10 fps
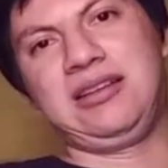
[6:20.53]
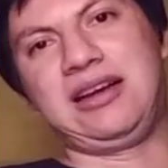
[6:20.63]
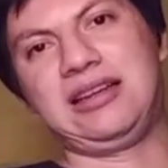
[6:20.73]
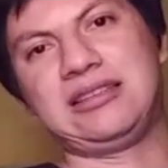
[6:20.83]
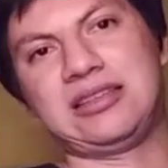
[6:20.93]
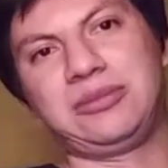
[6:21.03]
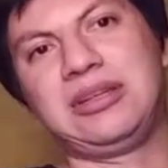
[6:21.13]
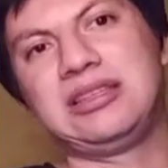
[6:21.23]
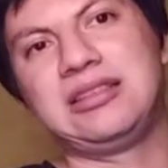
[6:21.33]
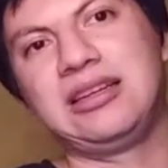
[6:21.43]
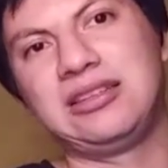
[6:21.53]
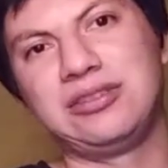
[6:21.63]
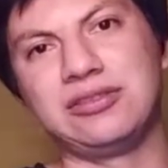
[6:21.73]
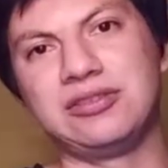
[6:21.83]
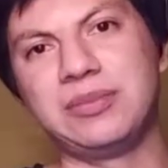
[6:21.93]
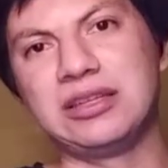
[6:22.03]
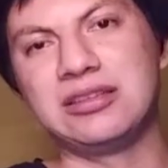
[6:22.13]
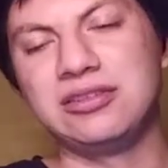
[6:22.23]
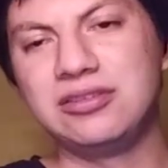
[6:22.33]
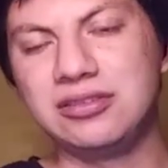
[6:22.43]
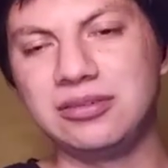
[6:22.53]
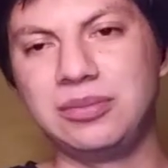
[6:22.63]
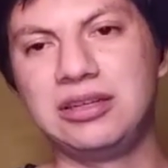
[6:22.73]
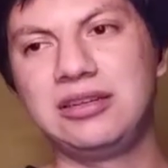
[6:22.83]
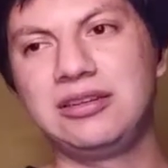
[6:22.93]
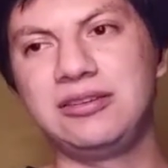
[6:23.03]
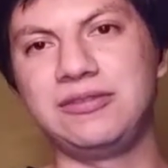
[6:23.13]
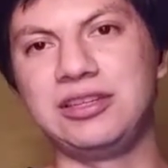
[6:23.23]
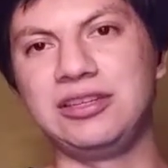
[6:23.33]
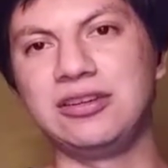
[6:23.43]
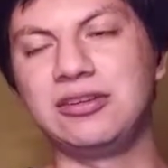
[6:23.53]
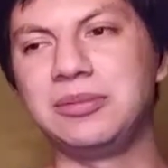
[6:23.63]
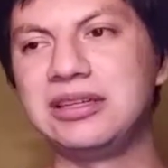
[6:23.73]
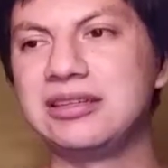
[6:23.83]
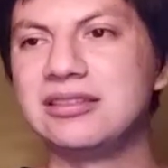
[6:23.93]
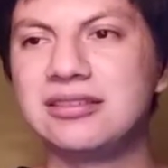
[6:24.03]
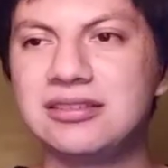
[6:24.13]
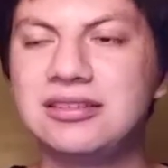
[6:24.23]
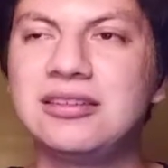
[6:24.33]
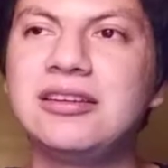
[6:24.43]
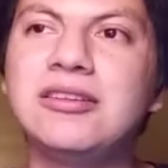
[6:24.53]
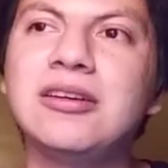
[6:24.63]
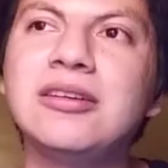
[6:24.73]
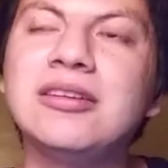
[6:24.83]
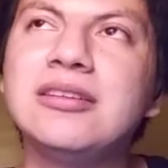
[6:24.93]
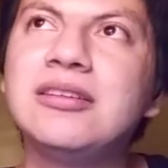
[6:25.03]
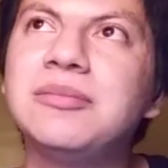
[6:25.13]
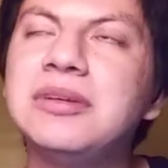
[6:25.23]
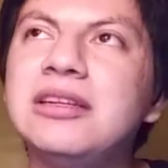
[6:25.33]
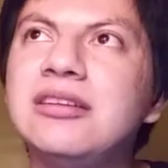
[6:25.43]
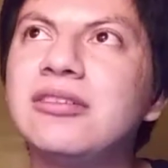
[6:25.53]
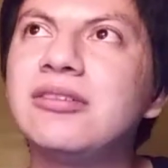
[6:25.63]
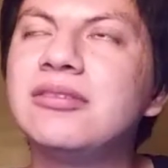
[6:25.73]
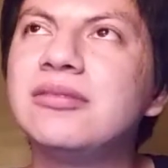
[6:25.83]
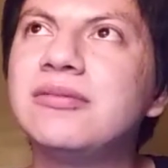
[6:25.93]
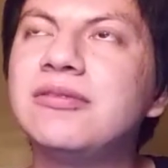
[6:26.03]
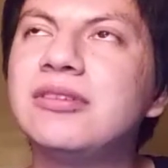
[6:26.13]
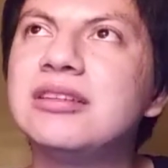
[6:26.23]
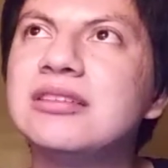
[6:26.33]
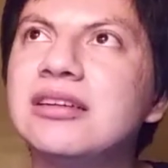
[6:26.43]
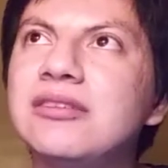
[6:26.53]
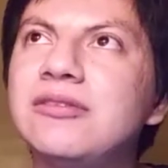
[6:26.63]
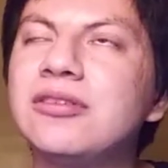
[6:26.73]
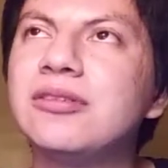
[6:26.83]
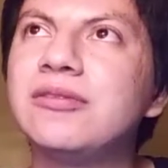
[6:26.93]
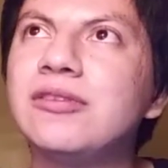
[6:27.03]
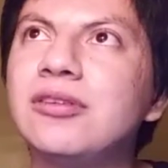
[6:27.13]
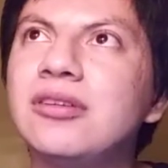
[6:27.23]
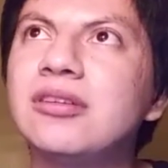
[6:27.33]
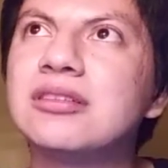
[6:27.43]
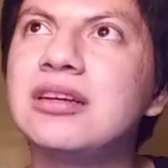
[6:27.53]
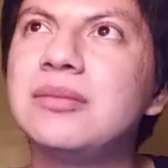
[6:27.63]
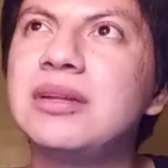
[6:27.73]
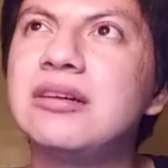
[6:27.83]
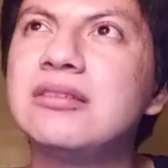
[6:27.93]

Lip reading: I guess that's why I decided to make this YouTube video, because I've been here all inside for a long time now.